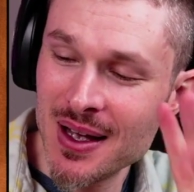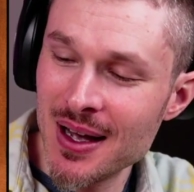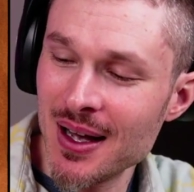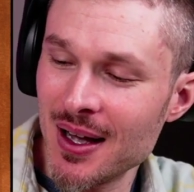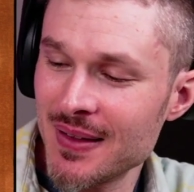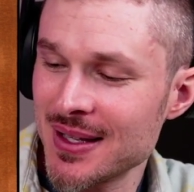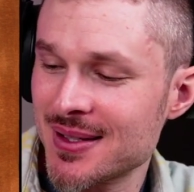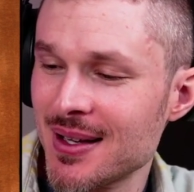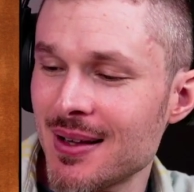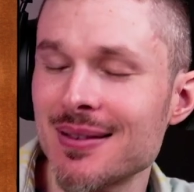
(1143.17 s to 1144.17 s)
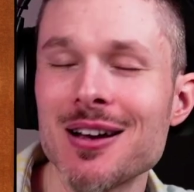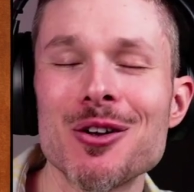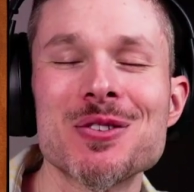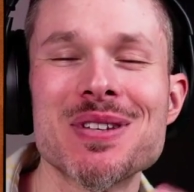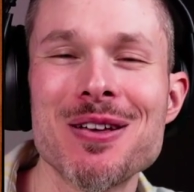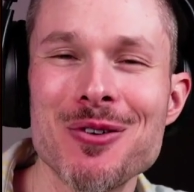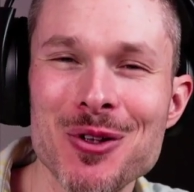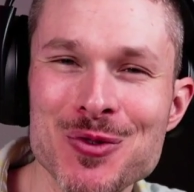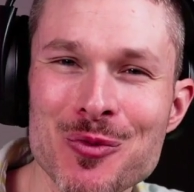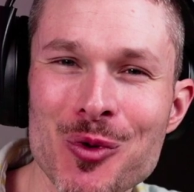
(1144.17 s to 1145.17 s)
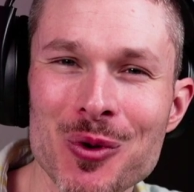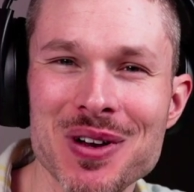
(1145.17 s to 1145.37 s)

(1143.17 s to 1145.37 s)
Uh, that said, not altogether all too important.